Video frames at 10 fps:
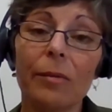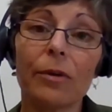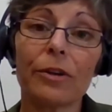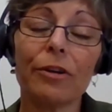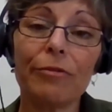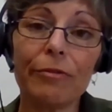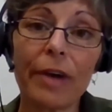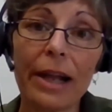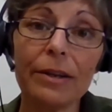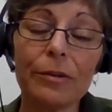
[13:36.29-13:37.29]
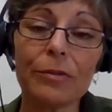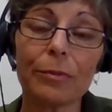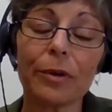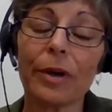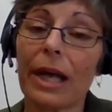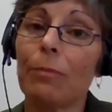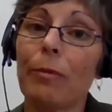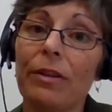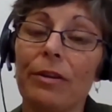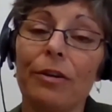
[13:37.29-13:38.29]
what her values were, and
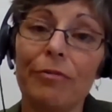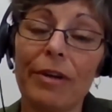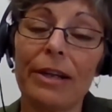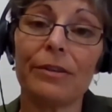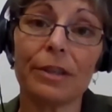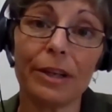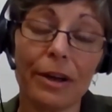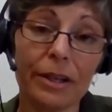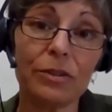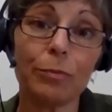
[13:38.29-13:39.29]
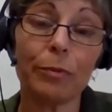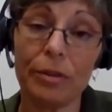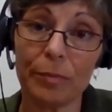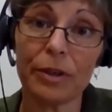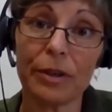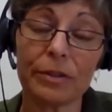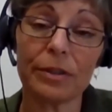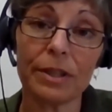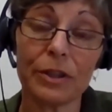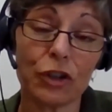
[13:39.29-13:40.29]
whether her values aligned with the
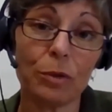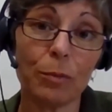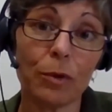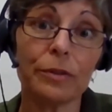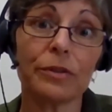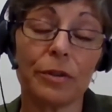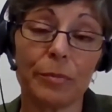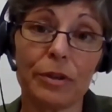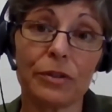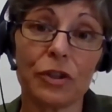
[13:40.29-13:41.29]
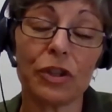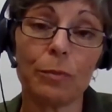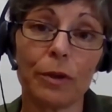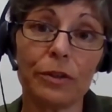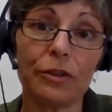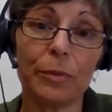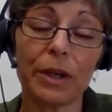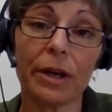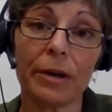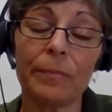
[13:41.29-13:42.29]
person that she was and the person she wanted to
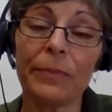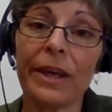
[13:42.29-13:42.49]
become.